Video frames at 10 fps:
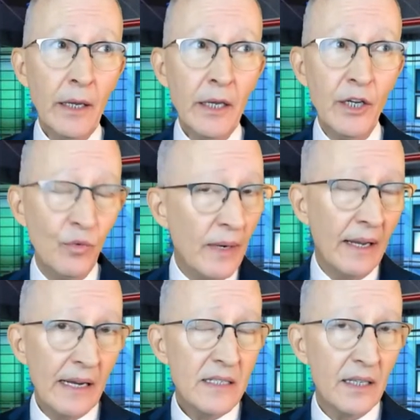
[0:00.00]
you'll
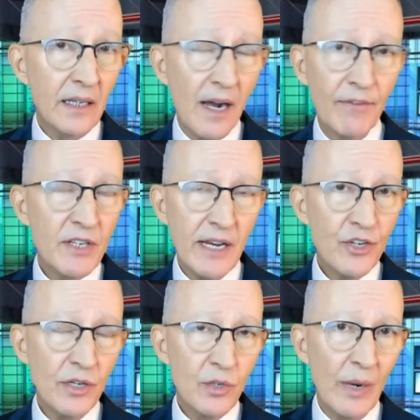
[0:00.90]
realize that the
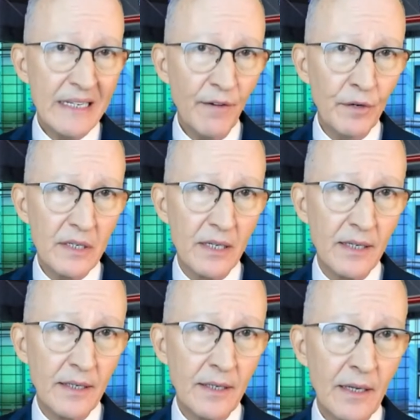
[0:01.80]
conversation is quite different
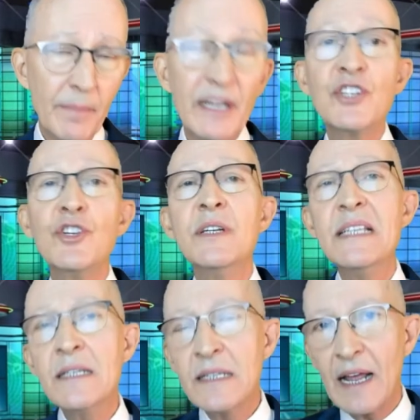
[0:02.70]
because you
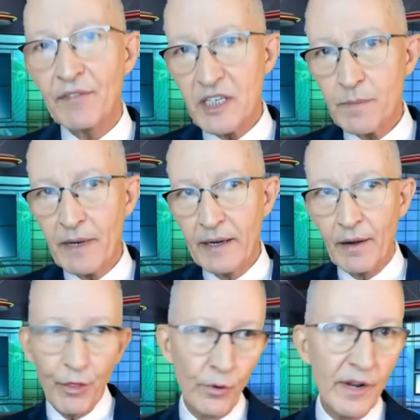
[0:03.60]
didn't have to
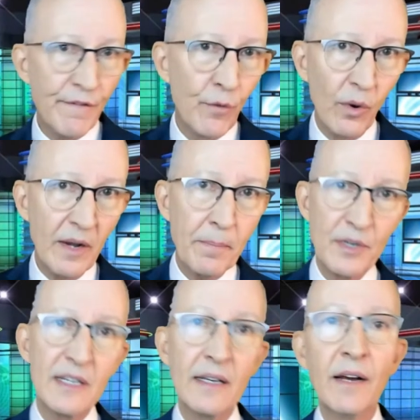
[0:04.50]
spend 30,
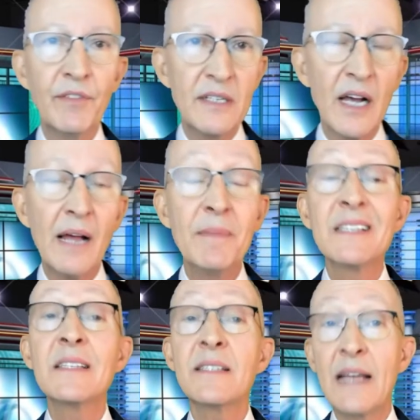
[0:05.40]
40% of the time
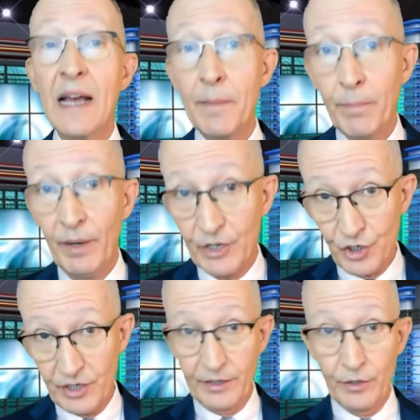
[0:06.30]

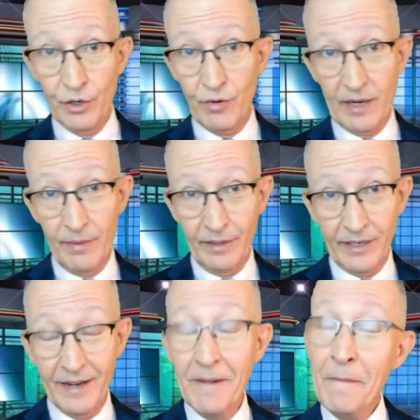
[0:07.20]
establishing your
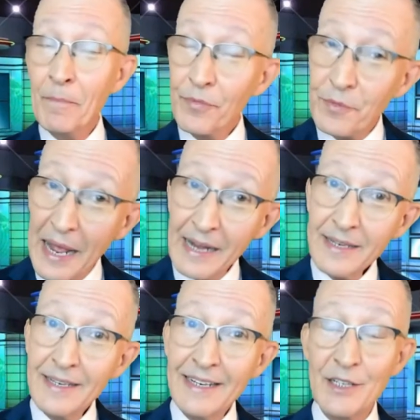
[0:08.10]
credibility.
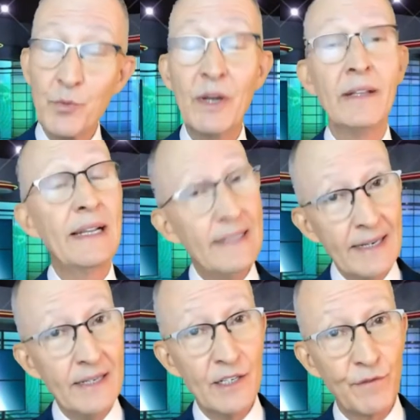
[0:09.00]
That is what
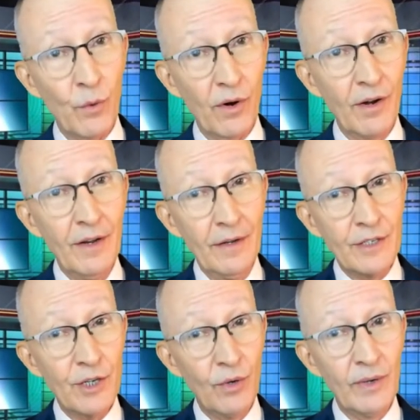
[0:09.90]
LinkedIn is for.
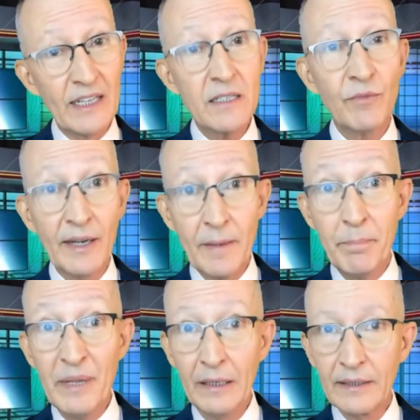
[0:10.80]
So let's really
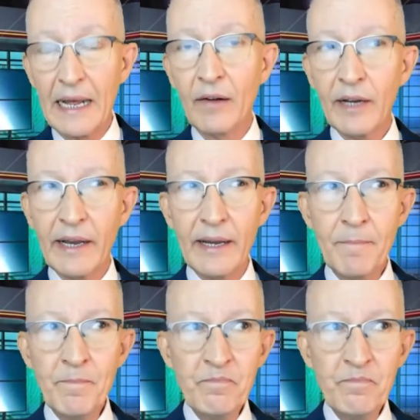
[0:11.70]
build out a